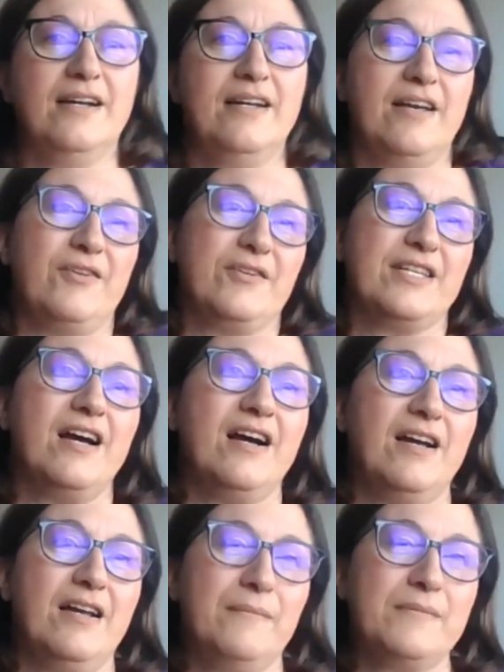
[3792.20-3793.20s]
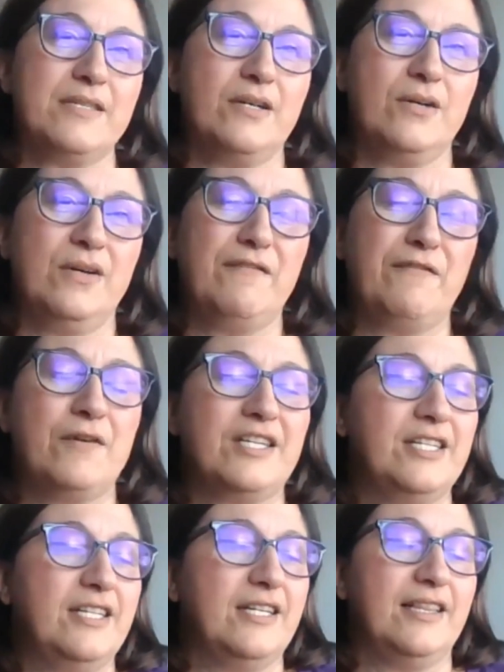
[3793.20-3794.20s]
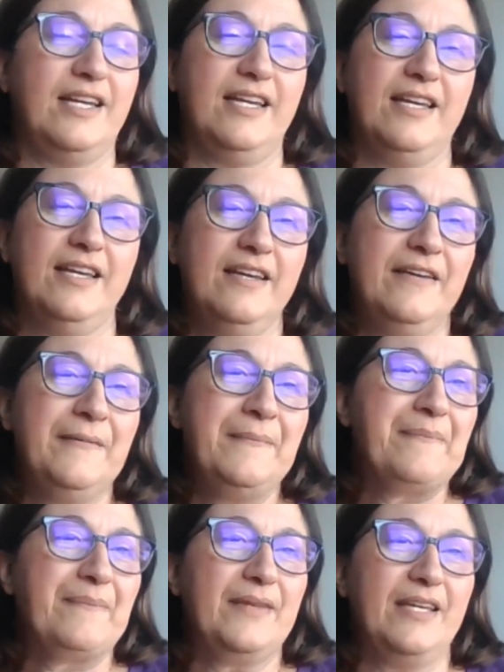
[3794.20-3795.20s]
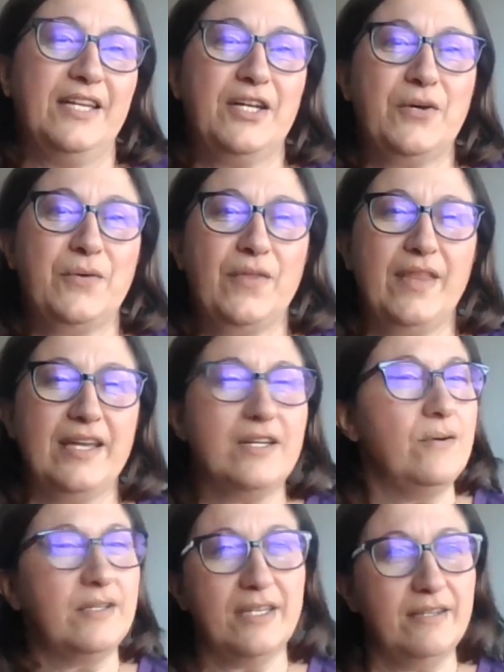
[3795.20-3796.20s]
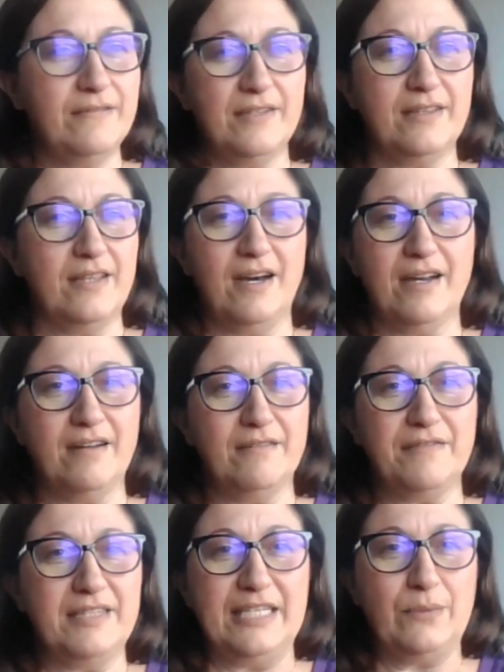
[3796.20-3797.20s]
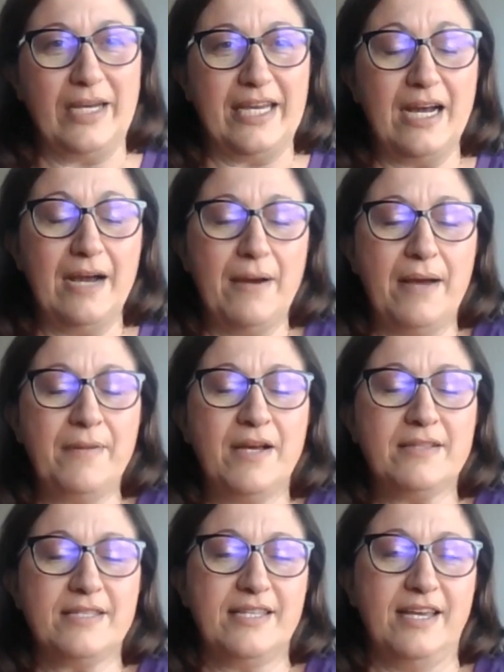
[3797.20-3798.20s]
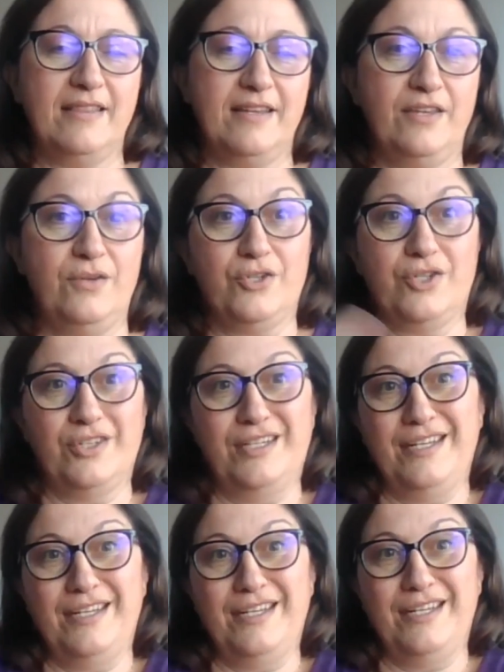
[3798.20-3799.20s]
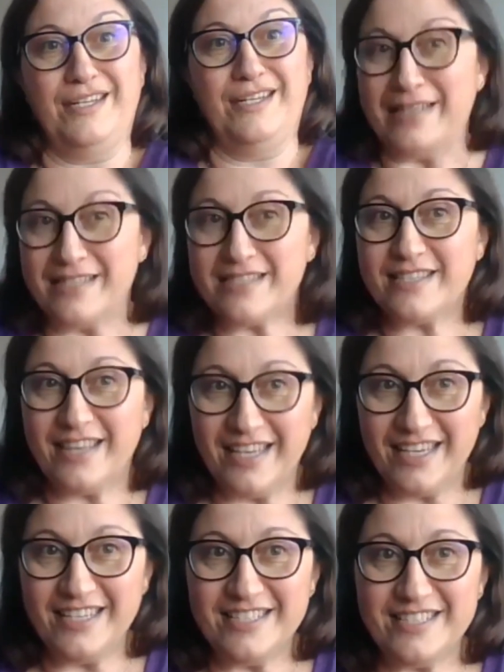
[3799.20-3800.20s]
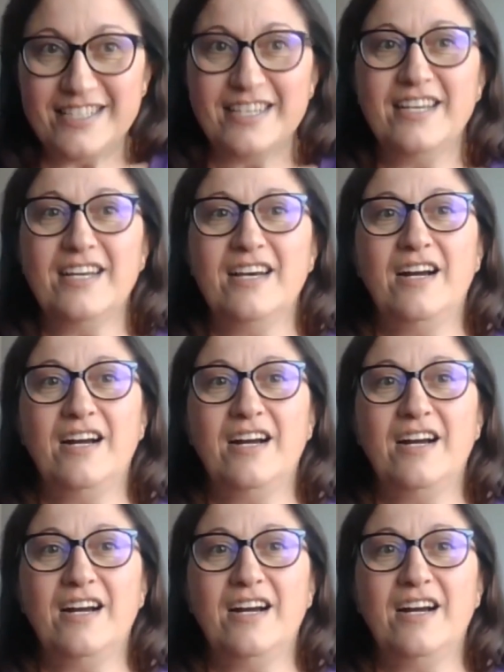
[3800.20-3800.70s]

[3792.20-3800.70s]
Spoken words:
another time. So unfortunately, they don't give a lot of leeway. I'm not saying that you shouldn't expense things,